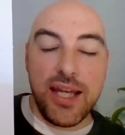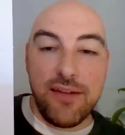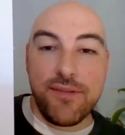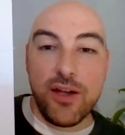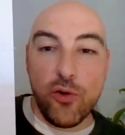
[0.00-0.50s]

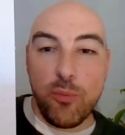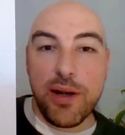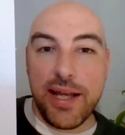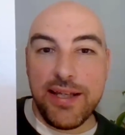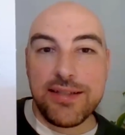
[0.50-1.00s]
If they all
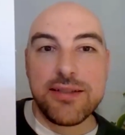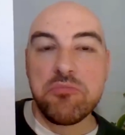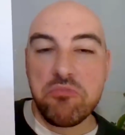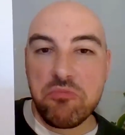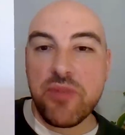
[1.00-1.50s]
place,
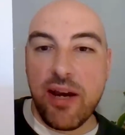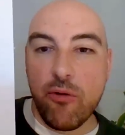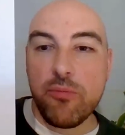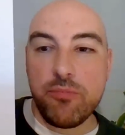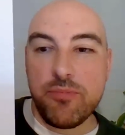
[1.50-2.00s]
that
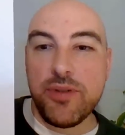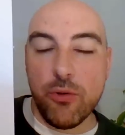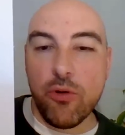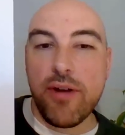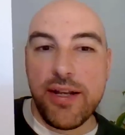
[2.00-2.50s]
will
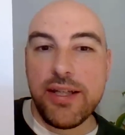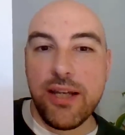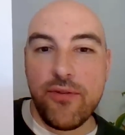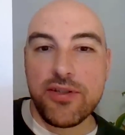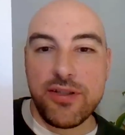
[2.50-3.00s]
already
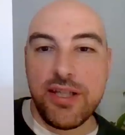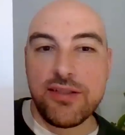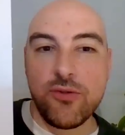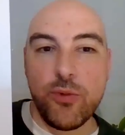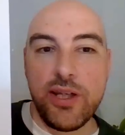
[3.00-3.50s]
give us a
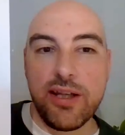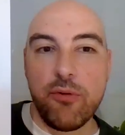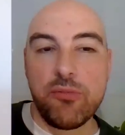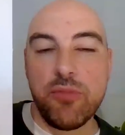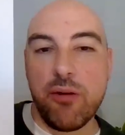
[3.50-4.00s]
decent week.
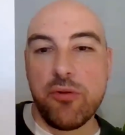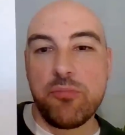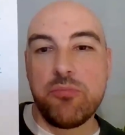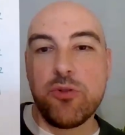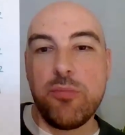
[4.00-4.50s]
That
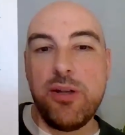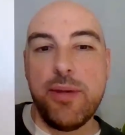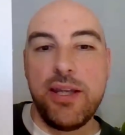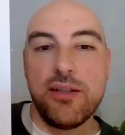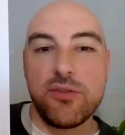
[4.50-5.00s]
would probably
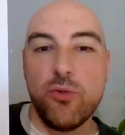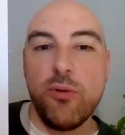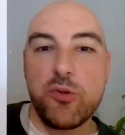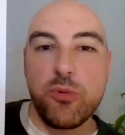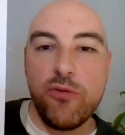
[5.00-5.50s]
make us
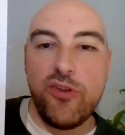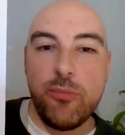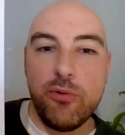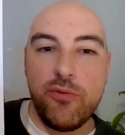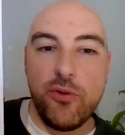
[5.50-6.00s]
almost
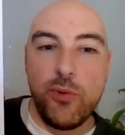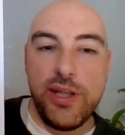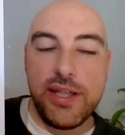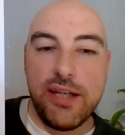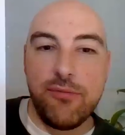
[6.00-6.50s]
profitable for the
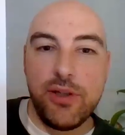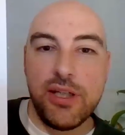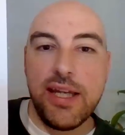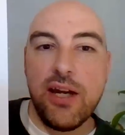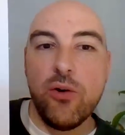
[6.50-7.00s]
week if we could
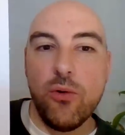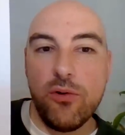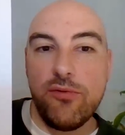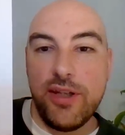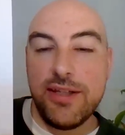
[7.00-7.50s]
get all
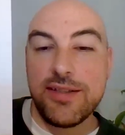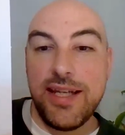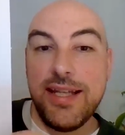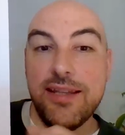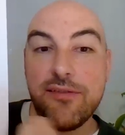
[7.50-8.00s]
of these
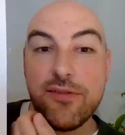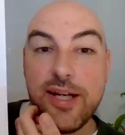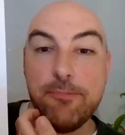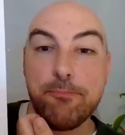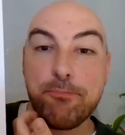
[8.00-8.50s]
in the
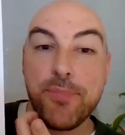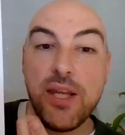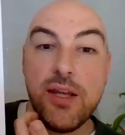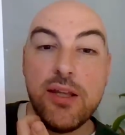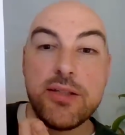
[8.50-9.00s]
frame.
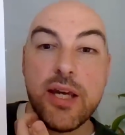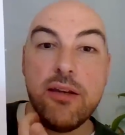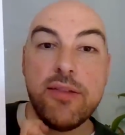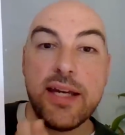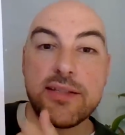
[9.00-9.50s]

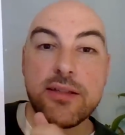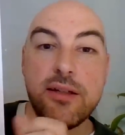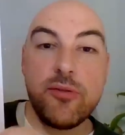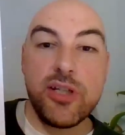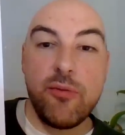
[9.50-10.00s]
So that's the
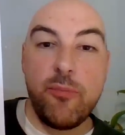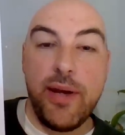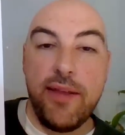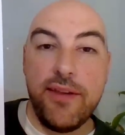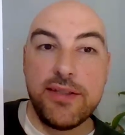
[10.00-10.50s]
kind of type of
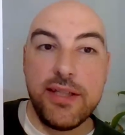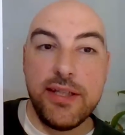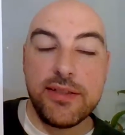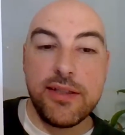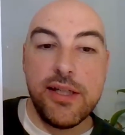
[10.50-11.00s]
bet this
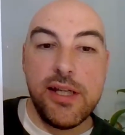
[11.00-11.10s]
is.